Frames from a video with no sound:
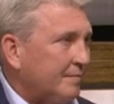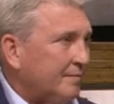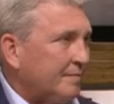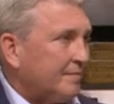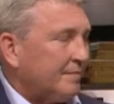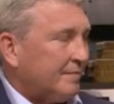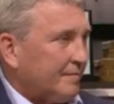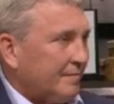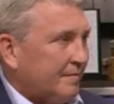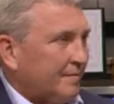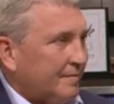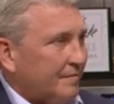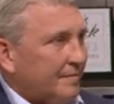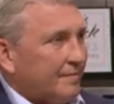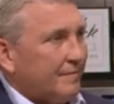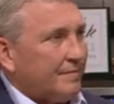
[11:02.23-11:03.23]

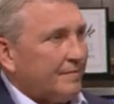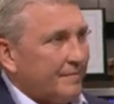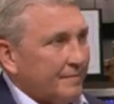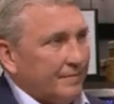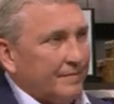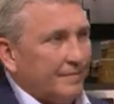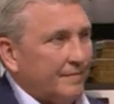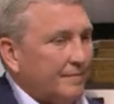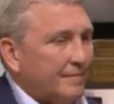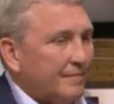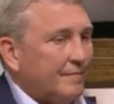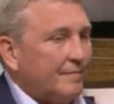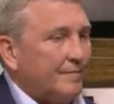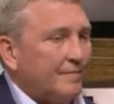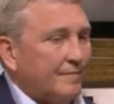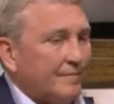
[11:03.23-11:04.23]

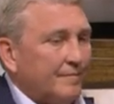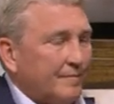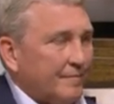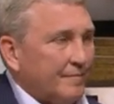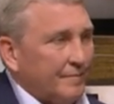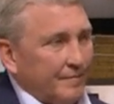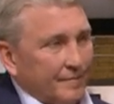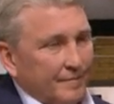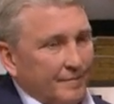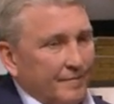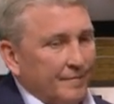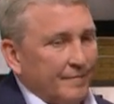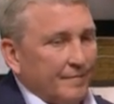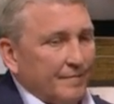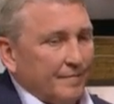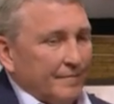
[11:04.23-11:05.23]
(not speaking)